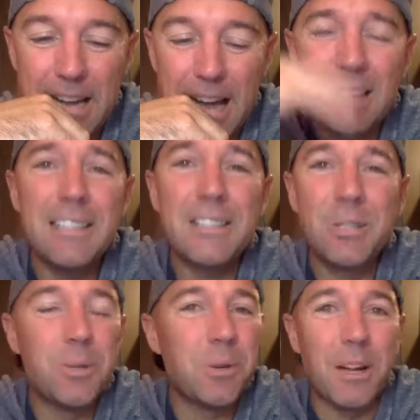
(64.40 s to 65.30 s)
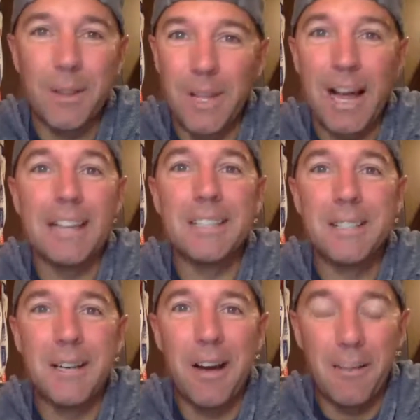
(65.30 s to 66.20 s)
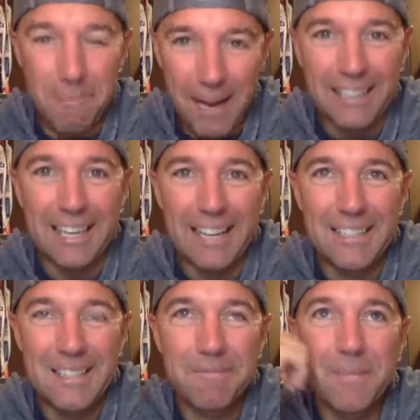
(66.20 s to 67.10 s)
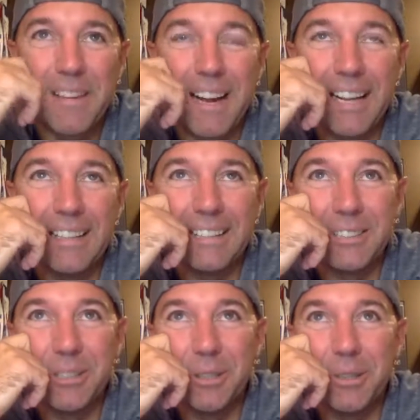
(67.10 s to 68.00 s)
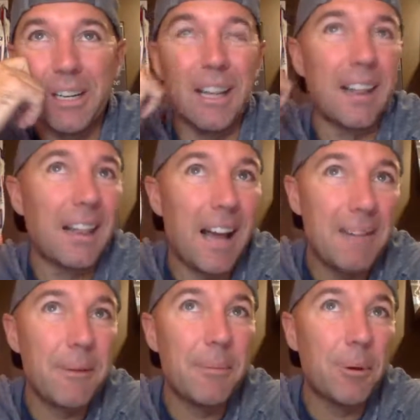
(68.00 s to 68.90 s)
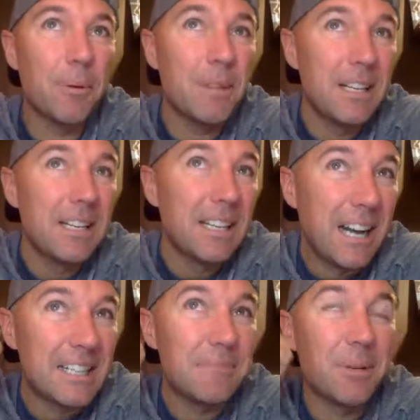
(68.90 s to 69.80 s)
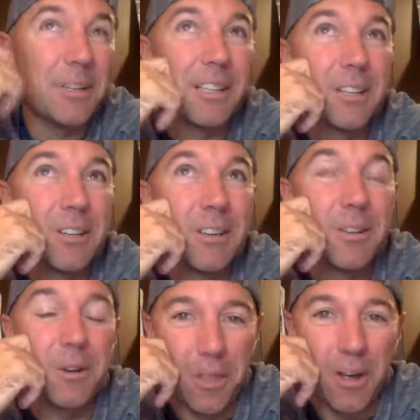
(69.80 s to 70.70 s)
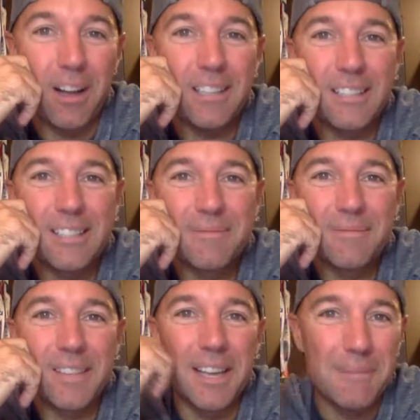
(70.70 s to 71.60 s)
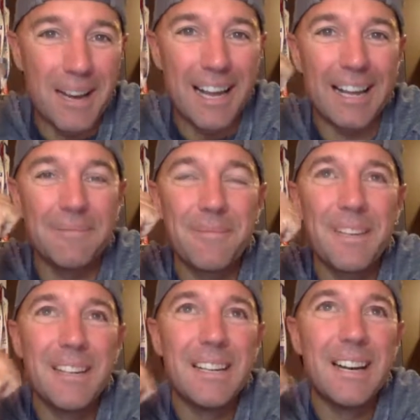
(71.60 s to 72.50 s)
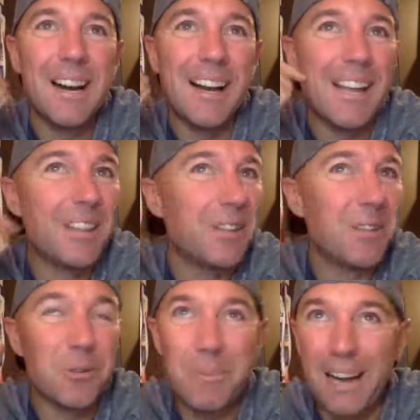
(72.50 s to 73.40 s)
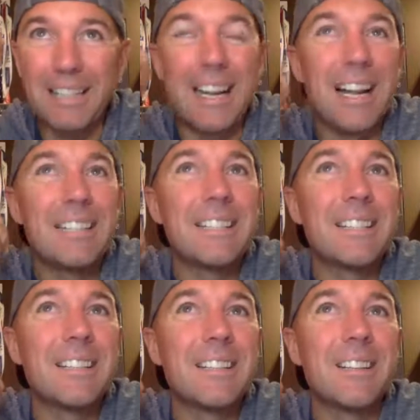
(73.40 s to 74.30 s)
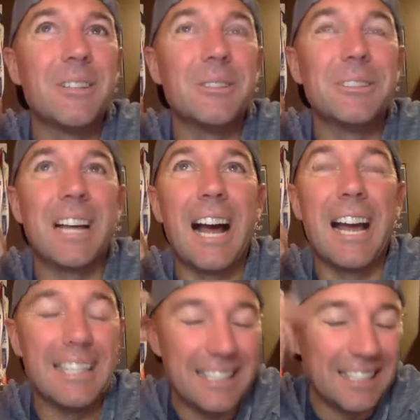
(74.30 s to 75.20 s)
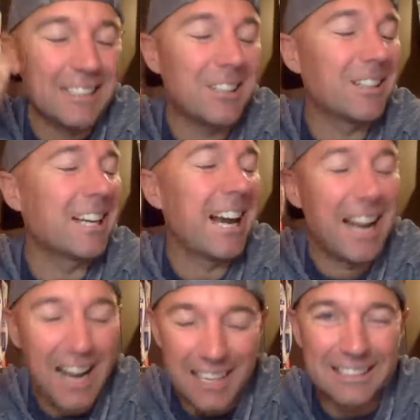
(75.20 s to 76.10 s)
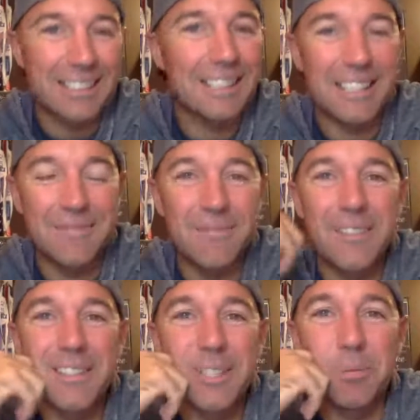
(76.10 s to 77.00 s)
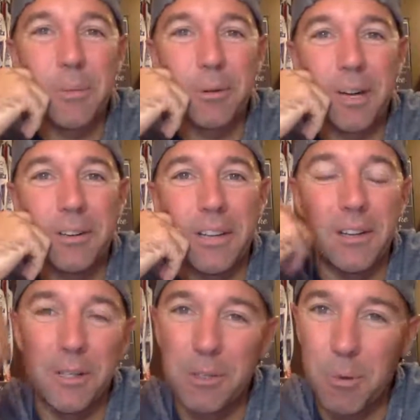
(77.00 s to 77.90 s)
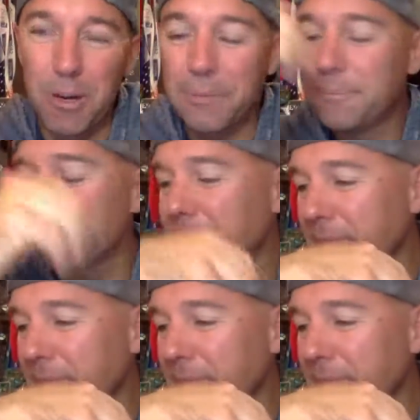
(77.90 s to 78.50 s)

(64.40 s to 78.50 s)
I listen to a lot of podcasts. I listen to a lot of people constantly putting their thoughts in my head, and those podcasts, those ideas are constantly swimming around in there. And this morning,